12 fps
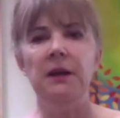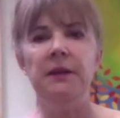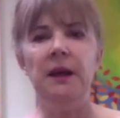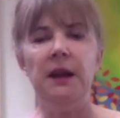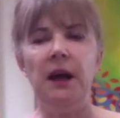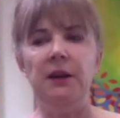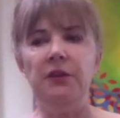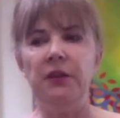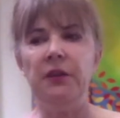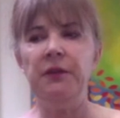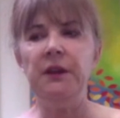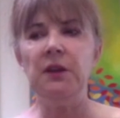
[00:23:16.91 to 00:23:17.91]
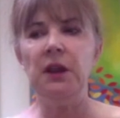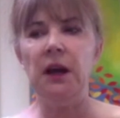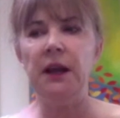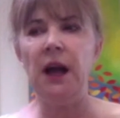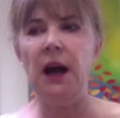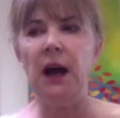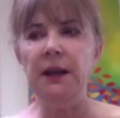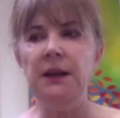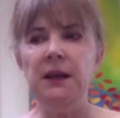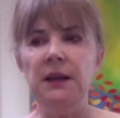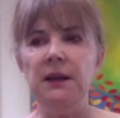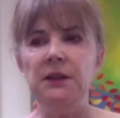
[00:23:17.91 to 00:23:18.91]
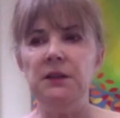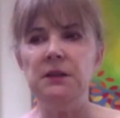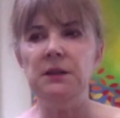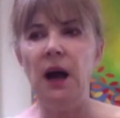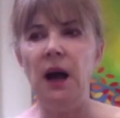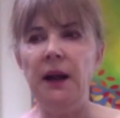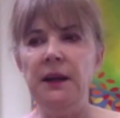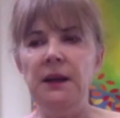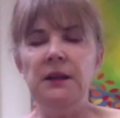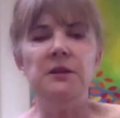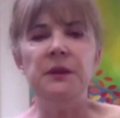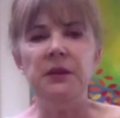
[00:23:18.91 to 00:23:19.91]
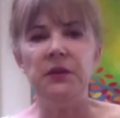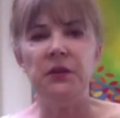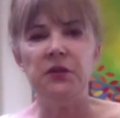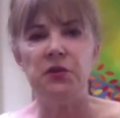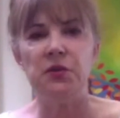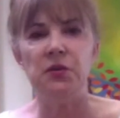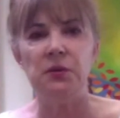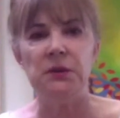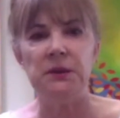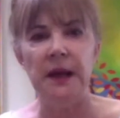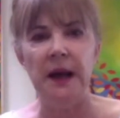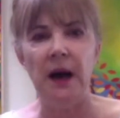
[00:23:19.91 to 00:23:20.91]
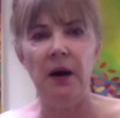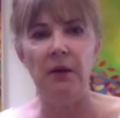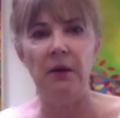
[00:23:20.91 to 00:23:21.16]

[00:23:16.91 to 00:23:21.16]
that I just feel like I need to be the student now.